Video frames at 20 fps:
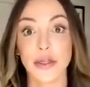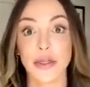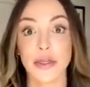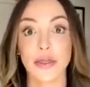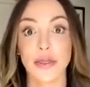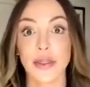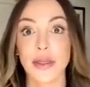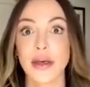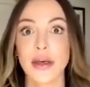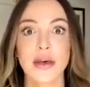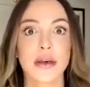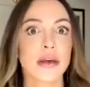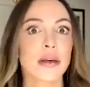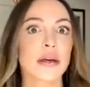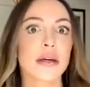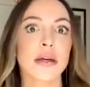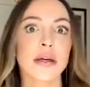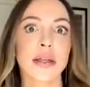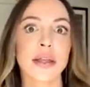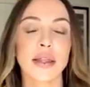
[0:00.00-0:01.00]
thought was
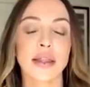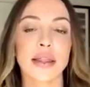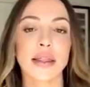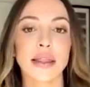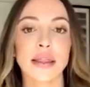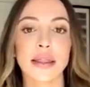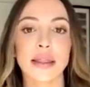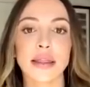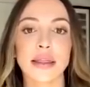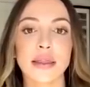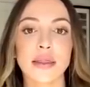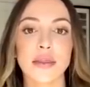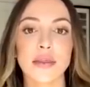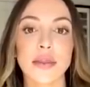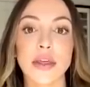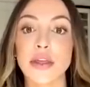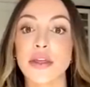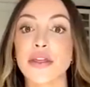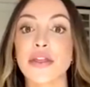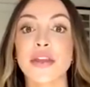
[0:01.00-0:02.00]
so cool. Just
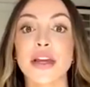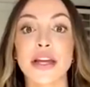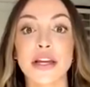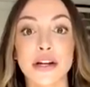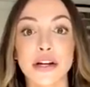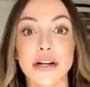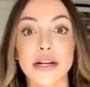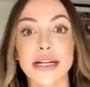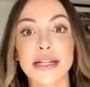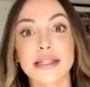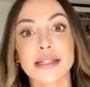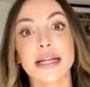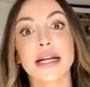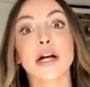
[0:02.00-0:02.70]
the theater dynamic. is